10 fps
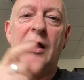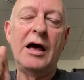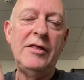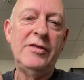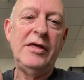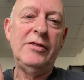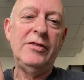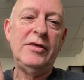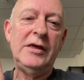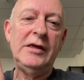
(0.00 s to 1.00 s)
and then
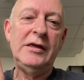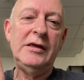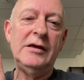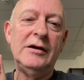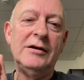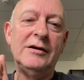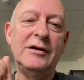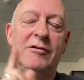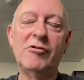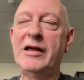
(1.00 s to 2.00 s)
the
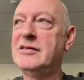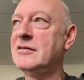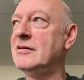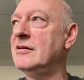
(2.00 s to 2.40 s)
Great